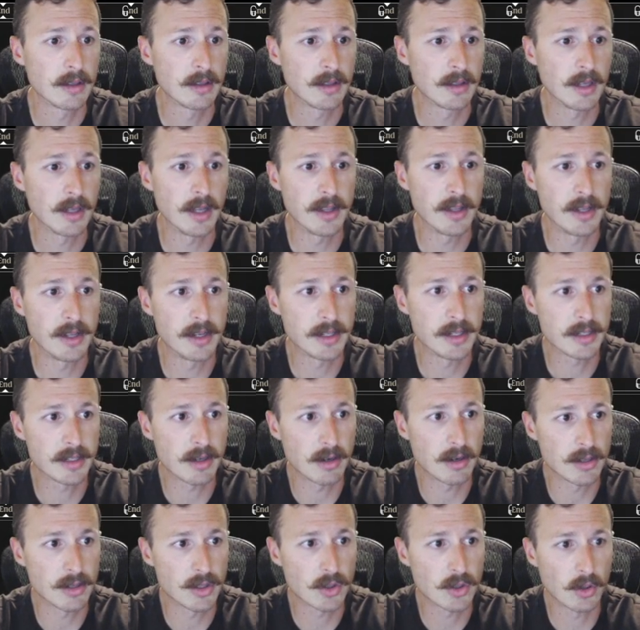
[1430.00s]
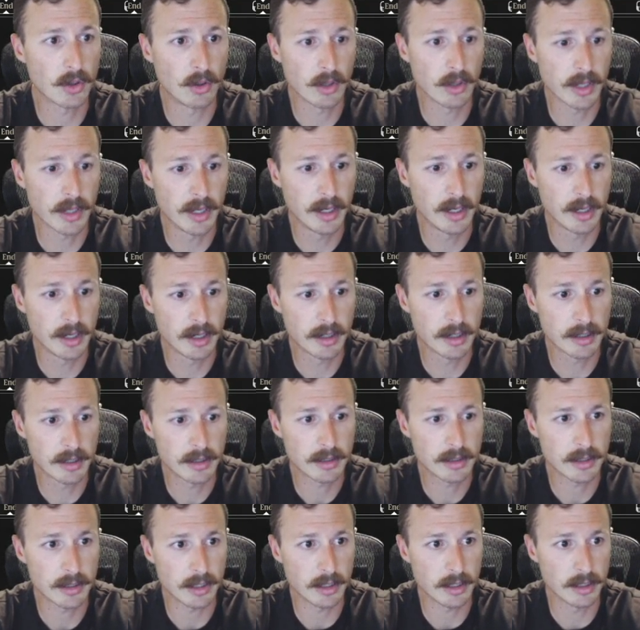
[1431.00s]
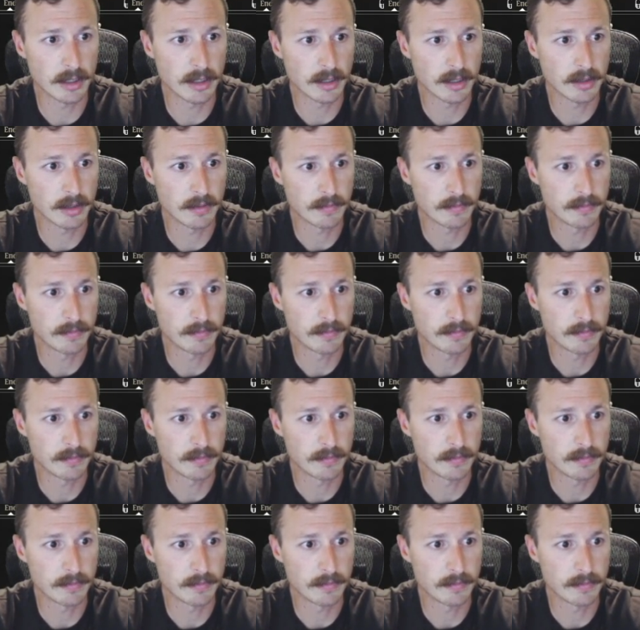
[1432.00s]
Yeah, they discard Troll King, sure.